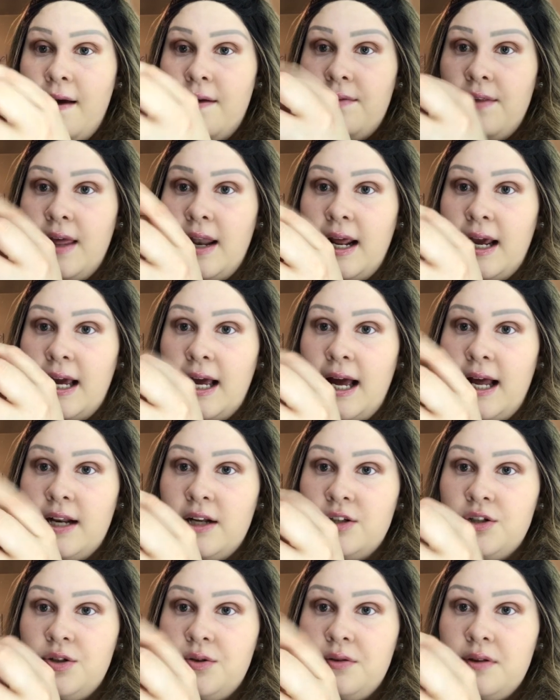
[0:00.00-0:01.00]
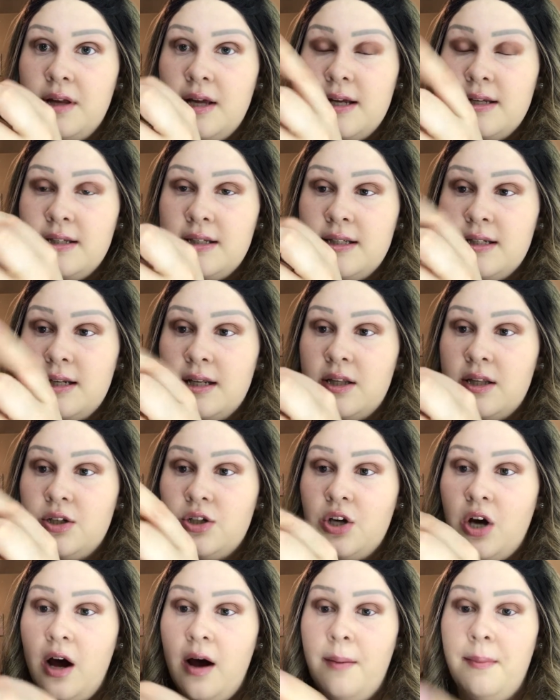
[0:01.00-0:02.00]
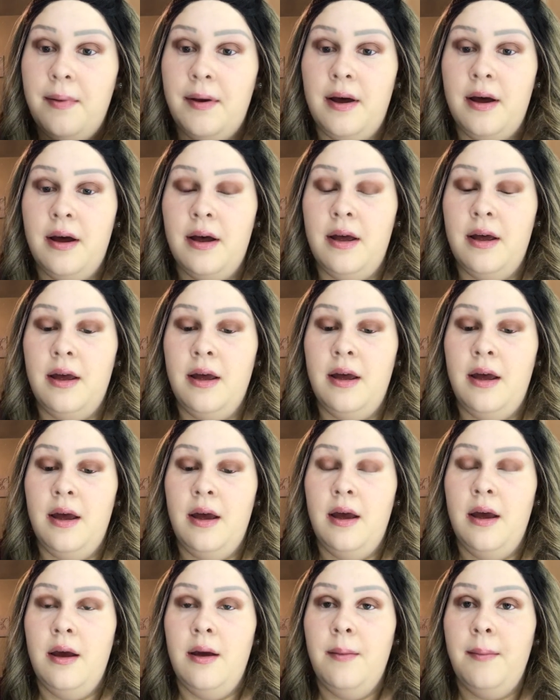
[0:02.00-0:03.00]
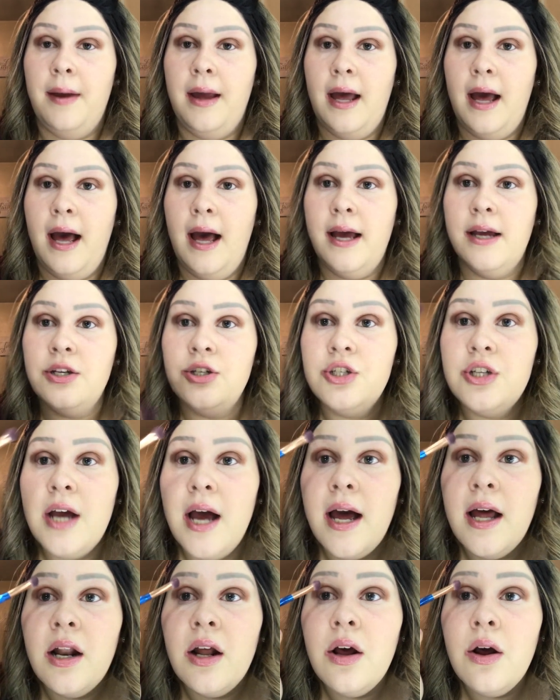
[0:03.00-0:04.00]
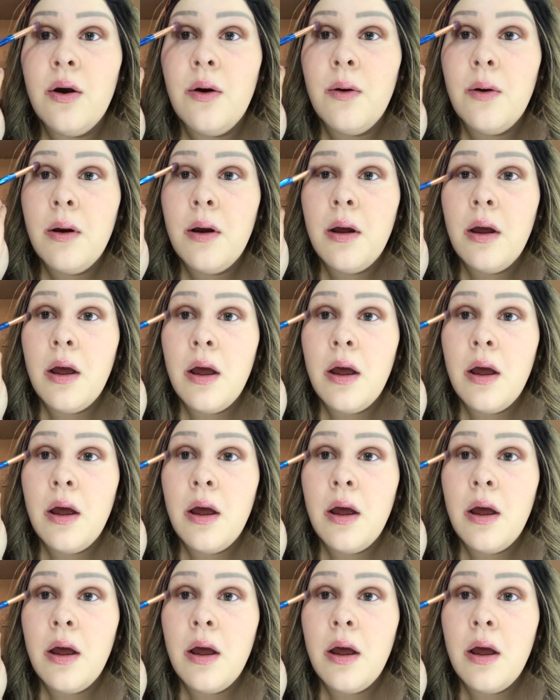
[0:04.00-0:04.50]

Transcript: And then I kind of do this to the top of my eyeshadow,